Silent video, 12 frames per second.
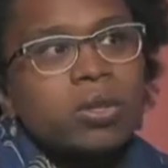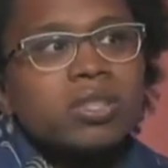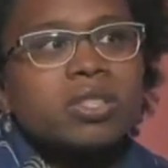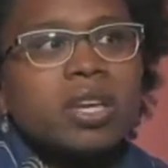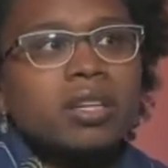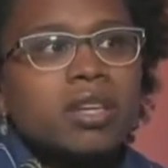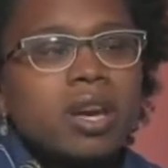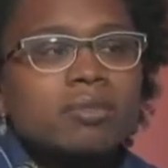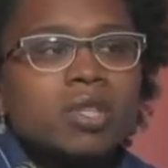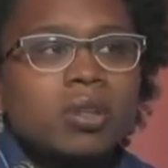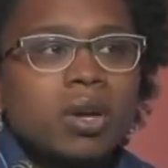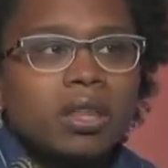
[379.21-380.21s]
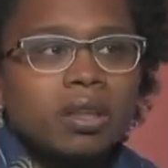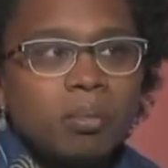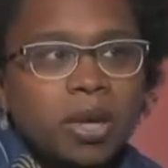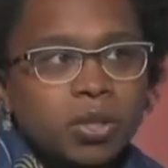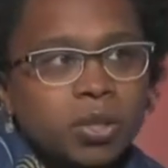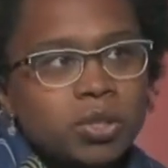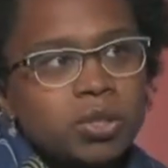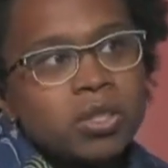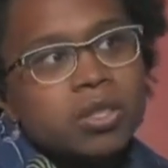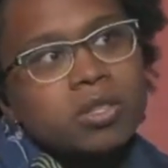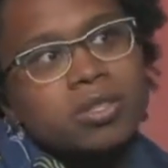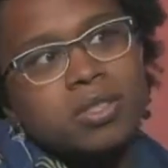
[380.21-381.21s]
or take time to look at the
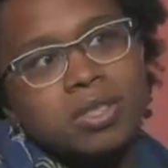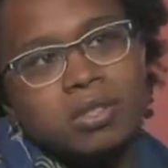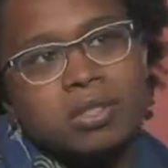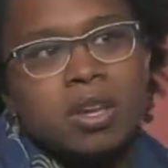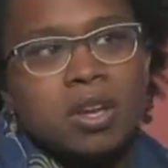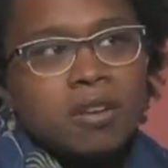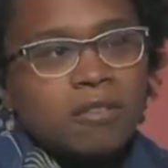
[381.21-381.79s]
pictures and